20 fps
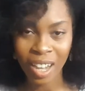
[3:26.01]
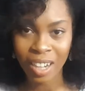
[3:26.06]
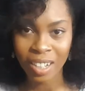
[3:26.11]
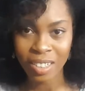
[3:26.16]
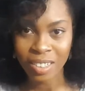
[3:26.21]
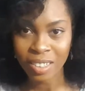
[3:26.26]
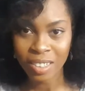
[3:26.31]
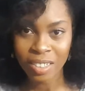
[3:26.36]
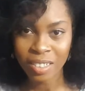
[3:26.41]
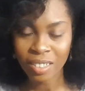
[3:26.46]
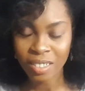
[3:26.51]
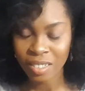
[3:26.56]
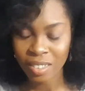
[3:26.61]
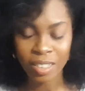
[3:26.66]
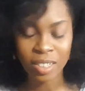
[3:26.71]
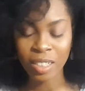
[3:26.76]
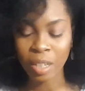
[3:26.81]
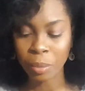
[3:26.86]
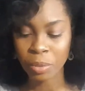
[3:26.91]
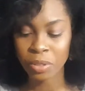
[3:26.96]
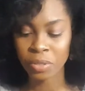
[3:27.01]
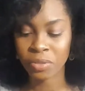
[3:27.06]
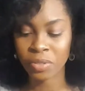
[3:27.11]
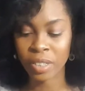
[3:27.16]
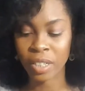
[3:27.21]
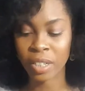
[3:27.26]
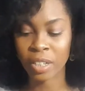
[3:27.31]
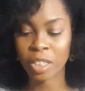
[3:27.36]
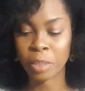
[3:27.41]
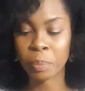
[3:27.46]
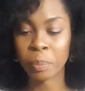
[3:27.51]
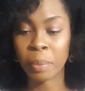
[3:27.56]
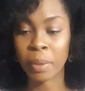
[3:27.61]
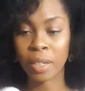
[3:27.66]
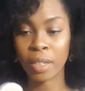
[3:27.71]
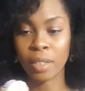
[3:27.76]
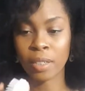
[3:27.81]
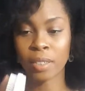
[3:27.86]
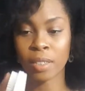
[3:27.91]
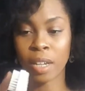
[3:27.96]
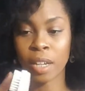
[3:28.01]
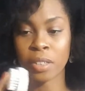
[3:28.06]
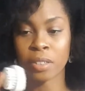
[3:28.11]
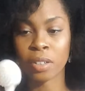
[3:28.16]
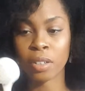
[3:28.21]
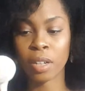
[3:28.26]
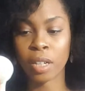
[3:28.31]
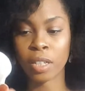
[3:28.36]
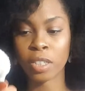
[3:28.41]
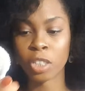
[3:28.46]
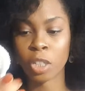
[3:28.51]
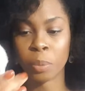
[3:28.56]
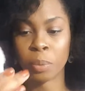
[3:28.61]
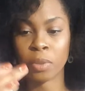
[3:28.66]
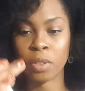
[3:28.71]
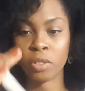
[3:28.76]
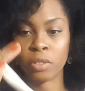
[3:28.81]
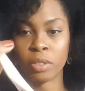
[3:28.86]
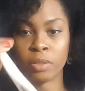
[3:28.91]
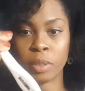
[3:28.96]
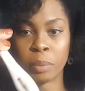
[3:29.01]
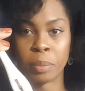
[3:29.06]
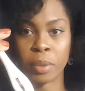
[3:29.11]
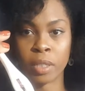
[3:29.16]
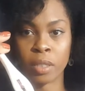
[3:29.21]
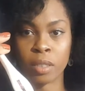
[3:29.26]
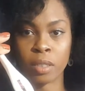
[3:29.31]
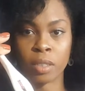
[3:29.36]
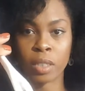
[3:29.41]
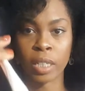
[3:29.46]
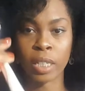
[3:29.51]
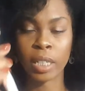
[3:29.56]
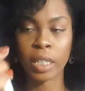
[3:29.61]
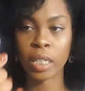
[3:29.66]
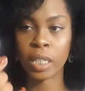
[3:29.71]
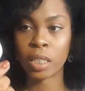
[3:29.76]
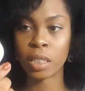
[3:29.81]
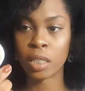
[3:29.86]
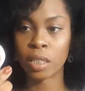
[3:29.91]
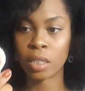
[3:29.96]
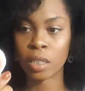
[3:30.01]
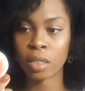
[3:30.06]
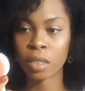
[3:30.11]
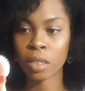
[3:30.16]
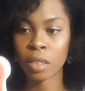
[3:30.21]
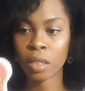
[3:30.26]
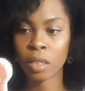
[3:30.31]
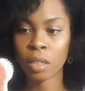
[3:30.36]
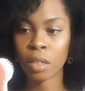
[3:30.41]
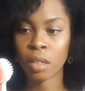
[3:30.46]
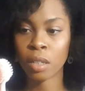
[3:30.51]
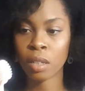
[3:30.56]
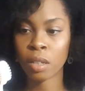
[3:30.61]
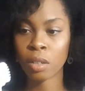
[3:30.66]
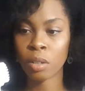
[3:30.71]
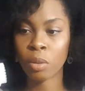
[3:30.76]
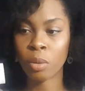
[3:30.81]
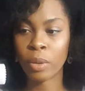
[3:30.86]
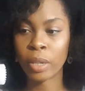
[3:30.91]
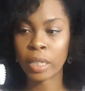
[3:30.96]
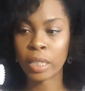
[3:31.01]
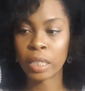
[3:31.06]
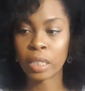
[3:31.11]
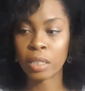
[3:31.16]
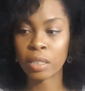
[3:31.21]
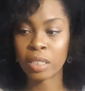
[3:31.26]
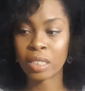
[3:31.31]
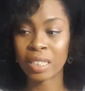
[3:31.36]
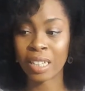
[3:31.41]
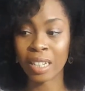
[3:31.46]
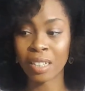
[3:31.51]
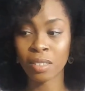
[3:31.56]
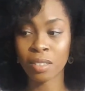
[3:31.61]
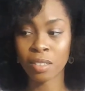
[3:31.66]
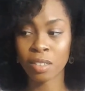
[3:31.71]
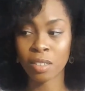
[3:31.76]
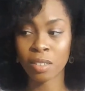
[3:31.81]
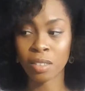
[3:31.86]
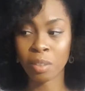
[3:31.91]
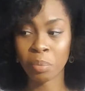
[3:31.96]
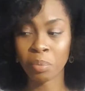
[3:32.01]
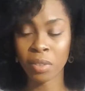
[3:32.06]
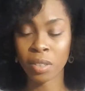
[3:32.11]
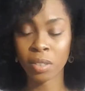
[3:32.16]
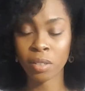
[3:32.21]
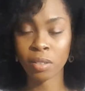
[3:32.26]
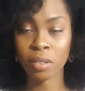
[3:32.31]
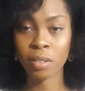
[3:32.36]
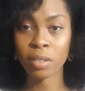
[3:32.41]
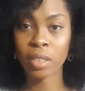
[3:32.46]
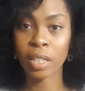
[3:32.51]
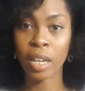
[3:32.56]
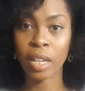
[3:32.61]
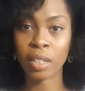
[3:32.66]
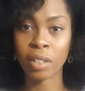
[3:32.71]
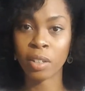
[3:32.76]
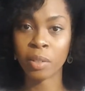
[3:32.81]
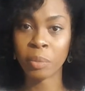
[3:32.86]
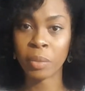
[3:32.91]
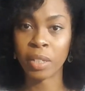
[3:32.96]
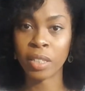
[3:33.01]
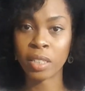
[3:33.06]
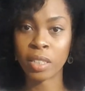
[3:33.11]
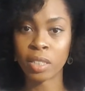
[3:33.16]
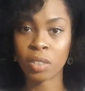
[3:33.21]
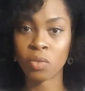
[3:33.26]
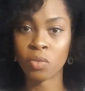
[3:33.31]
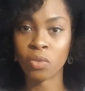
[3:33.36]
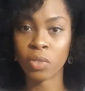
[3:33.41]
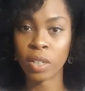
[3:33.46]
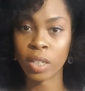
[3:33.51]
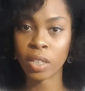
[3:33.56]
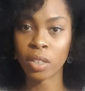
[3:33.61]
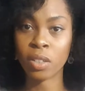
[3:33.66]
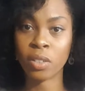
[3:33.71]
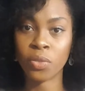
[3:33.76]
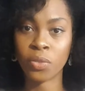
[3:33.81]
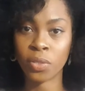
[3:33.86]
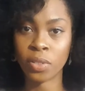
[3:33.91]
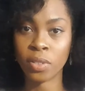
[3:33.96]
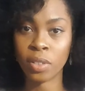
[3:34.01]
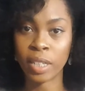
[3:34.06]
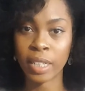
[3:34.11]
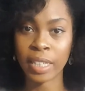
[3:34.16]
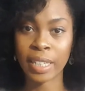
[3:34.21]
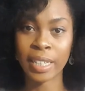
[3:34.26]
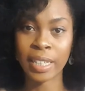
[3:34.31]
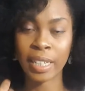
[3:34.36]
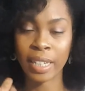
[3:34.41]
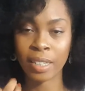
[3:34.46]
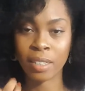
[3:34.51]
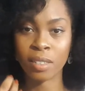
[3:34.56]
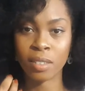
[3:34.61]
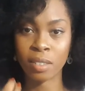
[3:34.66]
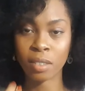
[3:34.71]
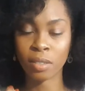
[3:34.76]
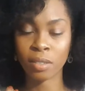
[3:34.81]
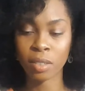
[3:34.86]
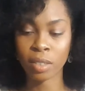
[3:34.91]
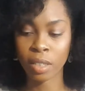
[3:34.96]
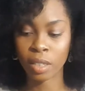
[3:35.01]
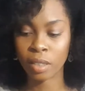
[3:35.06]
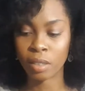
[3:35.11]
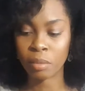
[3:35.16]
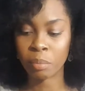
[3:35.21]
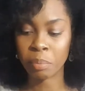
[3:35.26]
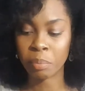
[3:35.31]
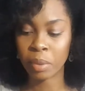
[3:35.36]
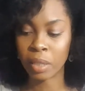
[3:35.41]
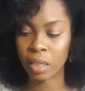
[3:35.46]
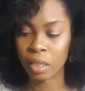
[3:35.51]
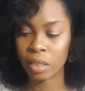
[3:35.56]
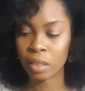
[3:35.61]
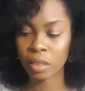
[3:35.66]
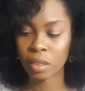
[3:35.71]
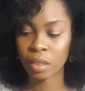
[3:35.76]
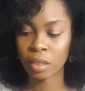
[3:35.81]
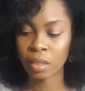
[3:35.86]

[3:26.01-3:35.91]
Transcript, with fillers: And it's absolutely ridiculous. But I do like the Soap and Glory one because it is quite dense, the bristles, and it means it's really good for like getting into your skin. But